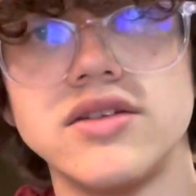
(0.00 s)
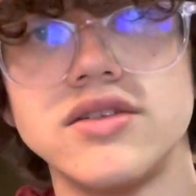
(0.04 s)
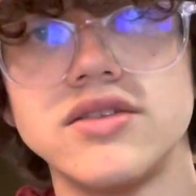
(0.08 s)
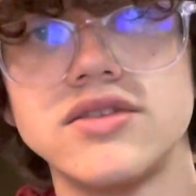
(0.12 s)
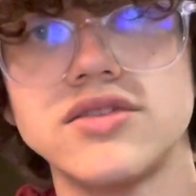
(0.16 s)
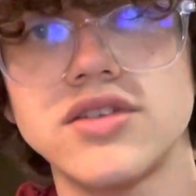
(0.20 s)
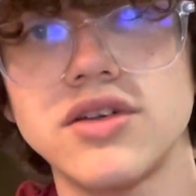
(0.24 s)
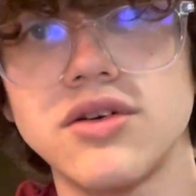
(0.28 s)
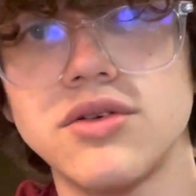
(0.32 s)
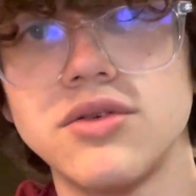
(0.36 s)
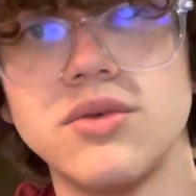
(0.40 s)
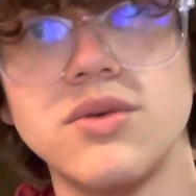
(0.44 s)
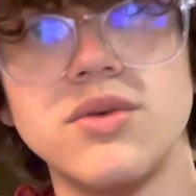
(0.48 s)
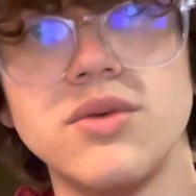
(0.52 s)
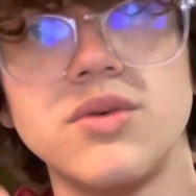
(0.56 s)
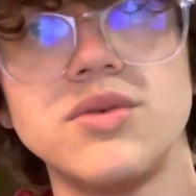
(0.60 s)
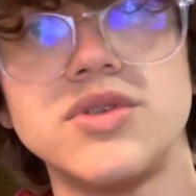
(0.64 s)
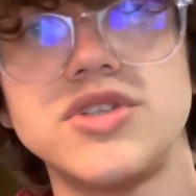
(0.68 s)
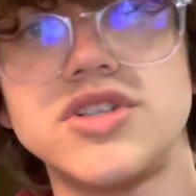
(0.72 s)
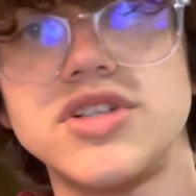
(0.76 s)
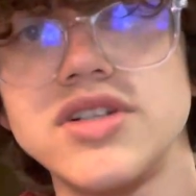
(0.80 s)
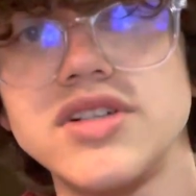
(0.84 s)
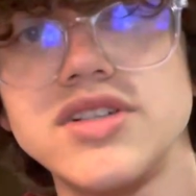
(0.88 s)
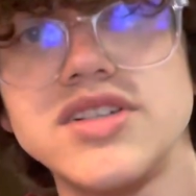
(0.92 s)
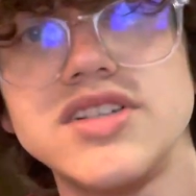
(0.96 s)
So
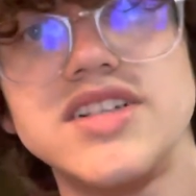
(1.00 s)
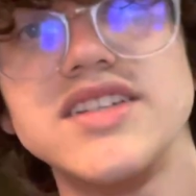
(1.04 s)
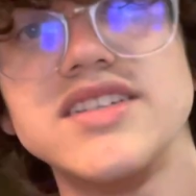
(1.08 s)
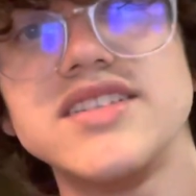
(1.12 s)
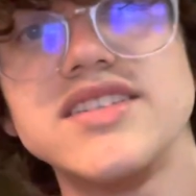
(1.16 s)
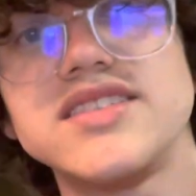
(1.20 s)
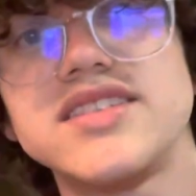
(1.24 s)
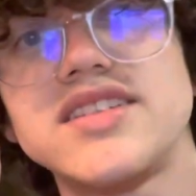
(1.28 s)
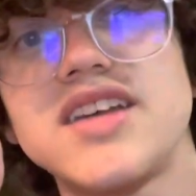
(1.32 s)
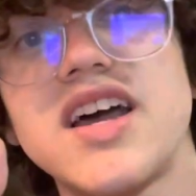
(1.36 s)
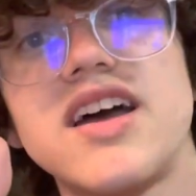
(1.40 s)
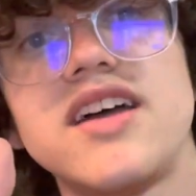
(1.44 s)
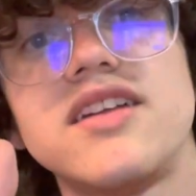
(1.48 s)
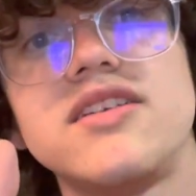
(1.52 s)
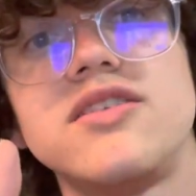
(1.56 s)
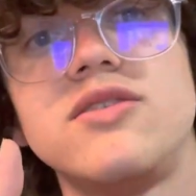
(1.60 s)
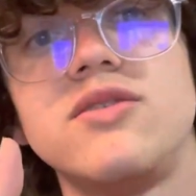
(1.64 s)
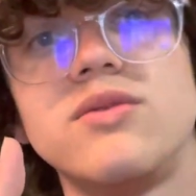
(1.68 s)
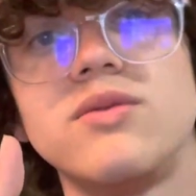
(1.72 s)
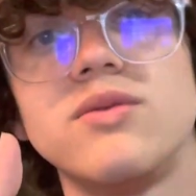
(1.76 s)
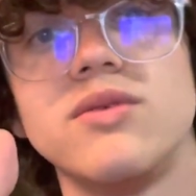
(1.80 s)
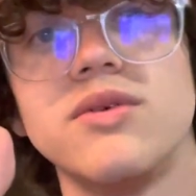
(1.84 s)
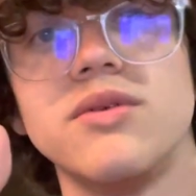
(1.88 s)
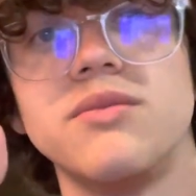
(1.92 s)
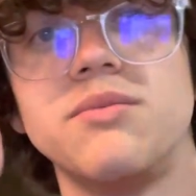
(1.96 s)
shouldn't Jesus had
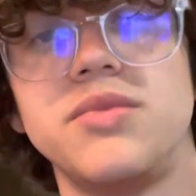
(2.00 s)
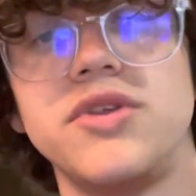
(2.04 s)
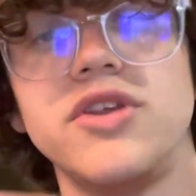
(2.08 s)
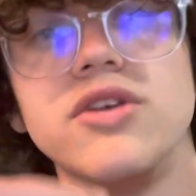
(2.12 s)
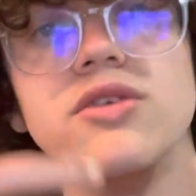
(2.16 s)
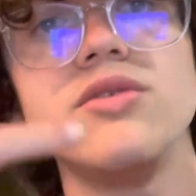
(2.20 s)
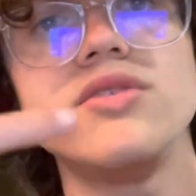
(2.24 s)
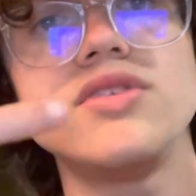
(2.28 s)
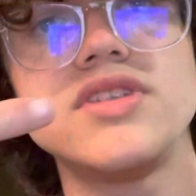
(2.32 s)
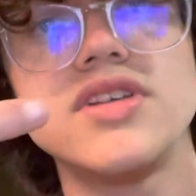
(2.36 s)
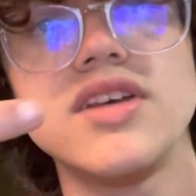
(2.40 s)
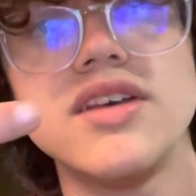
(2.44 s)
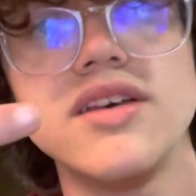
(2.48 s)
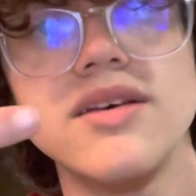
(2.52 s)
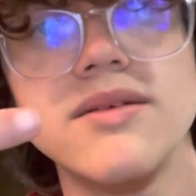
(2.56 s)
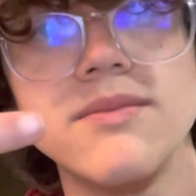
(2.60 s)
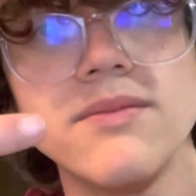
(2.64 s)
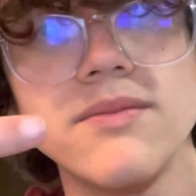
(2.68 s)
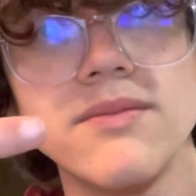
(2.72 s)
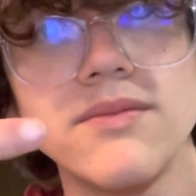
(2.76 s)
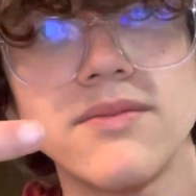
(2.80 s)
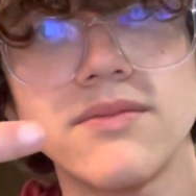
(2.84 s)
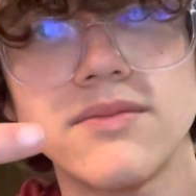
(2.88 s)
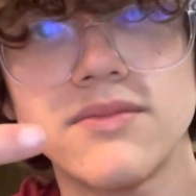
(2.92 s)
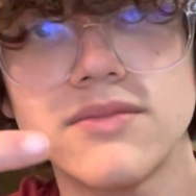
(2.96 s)
rebuked
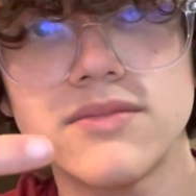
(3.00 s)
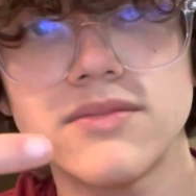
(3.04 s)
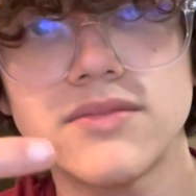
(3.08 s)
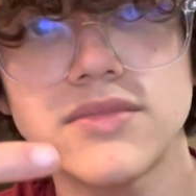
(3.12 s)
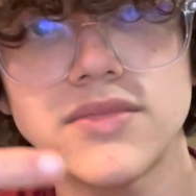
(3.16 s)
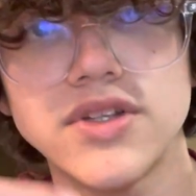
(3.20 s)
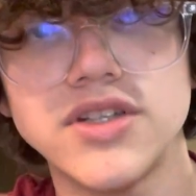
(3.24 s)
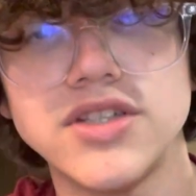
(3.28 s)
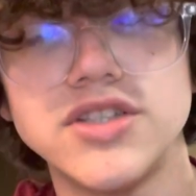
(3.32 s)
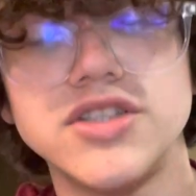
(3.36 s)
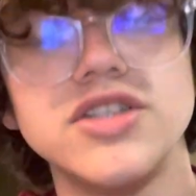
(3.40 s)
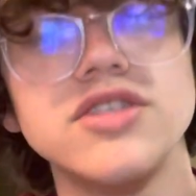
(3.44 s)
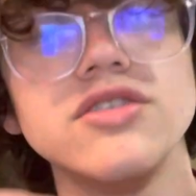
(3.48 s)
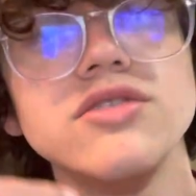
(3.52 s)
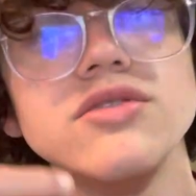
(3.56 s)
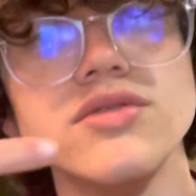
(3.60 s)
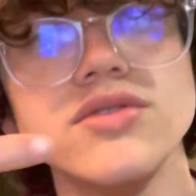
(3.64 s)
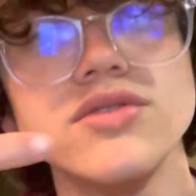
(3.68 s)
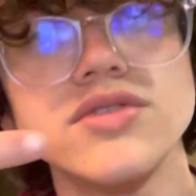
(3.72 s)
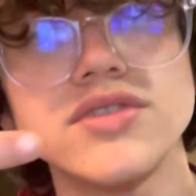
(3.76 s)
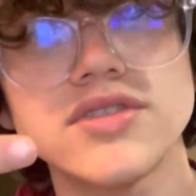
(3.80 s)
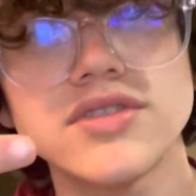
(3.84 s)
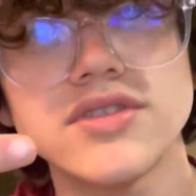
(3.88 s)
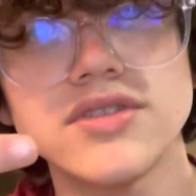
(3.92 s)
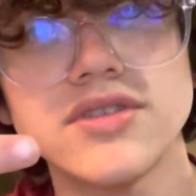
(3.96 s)
him, the
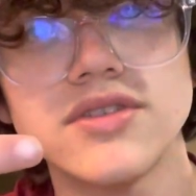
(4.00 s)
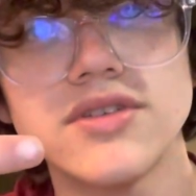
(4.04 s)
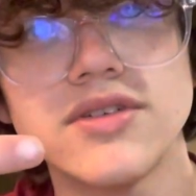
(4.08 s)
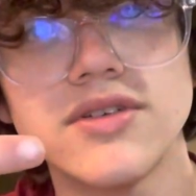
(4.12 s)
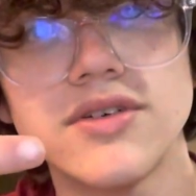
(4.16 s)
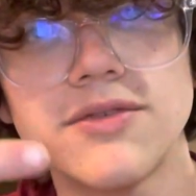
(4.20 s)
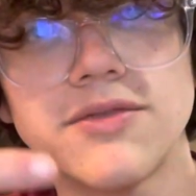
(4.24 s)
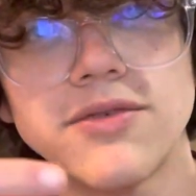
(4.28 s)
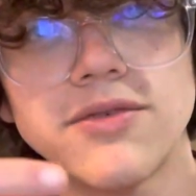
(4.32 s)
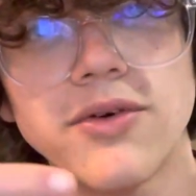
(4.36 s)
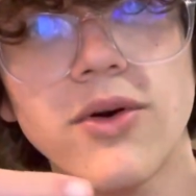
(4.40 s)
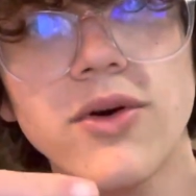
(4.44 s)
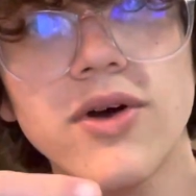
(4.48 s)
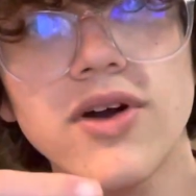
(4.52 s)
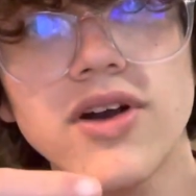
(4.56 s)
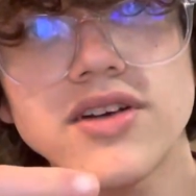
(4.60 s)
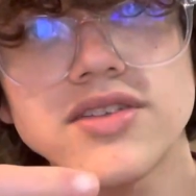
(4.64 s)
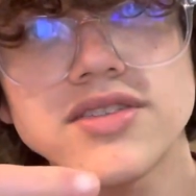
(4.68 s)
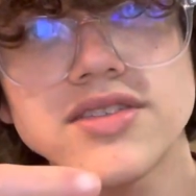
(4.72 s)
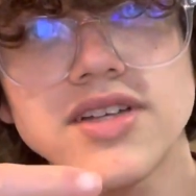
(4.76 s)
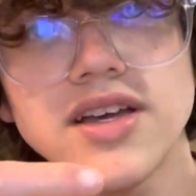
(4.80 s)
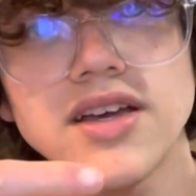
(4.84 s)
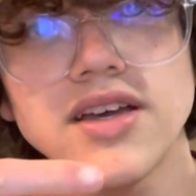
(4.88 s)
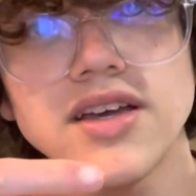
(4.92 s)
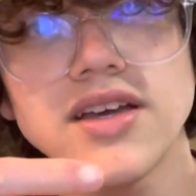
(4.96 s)
Jews, for
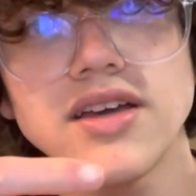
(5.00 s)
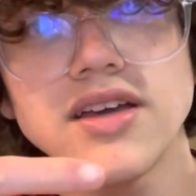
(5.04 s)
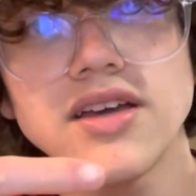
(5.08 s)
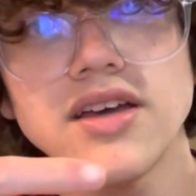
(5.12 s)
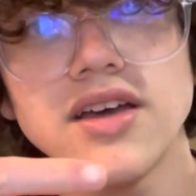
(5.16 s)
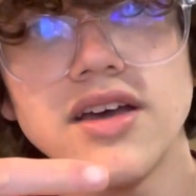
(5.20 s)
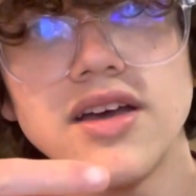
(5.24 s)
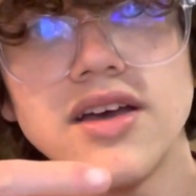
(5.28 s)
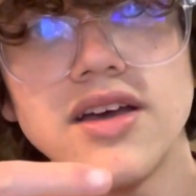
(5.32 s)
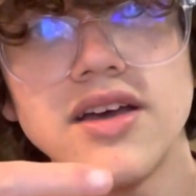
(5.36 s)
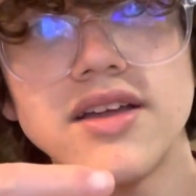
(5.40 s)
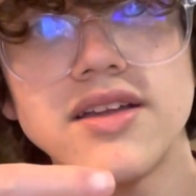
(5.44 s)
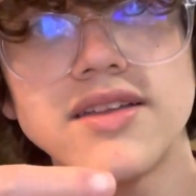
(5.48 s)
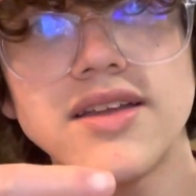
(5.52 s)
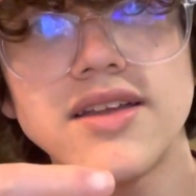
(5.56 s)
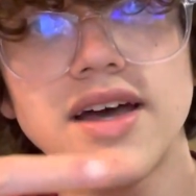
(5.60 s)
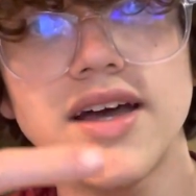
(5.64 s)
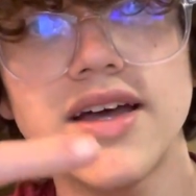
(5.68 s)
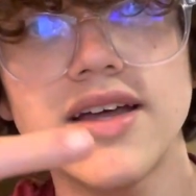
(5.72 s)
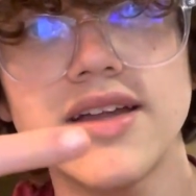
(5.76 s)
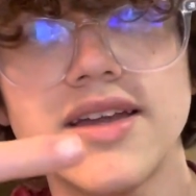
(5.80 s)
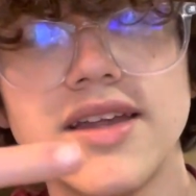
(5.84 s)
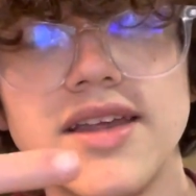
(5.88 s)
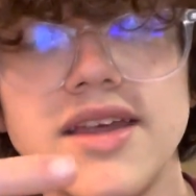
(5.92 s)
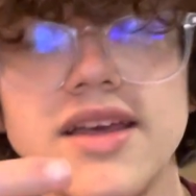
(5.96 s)
saying
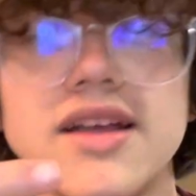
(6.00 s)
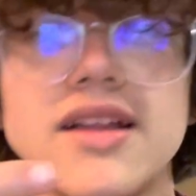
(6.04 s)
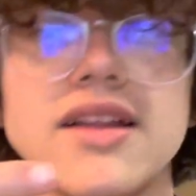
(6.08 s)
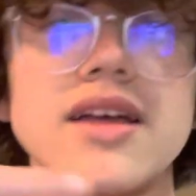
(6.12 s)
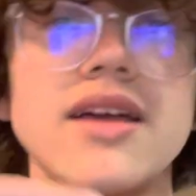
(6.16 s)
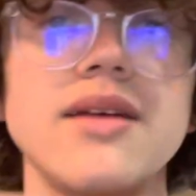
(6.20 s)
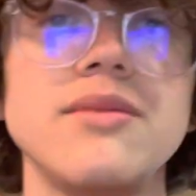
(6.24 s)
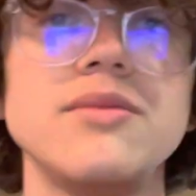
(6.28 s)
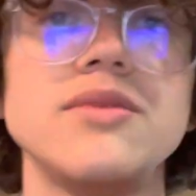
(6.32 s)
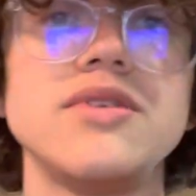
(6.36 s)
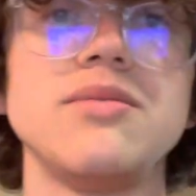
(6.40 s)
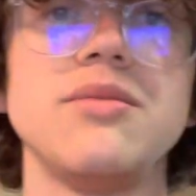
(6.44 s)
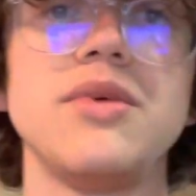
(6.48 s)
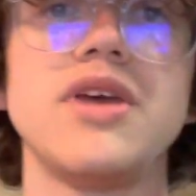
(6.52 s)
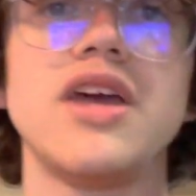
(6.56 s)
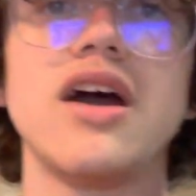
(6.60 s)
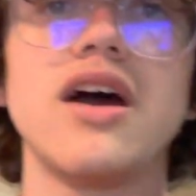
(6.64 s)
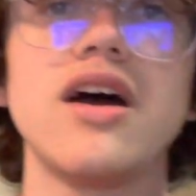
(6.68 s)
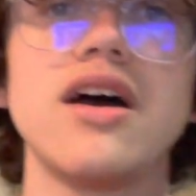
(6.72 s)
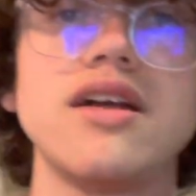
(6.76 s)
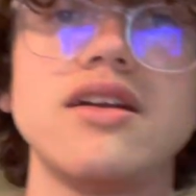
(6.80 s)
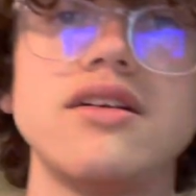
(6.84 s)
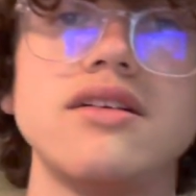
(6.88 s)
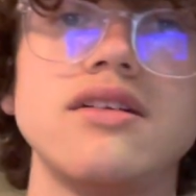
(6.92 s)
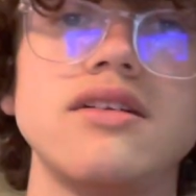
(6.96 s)
that he claimed to be
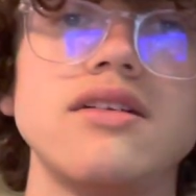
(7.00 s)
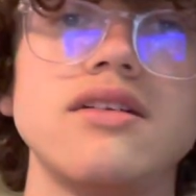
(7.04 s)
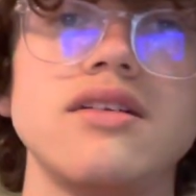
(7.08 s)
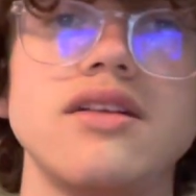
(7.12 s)
God?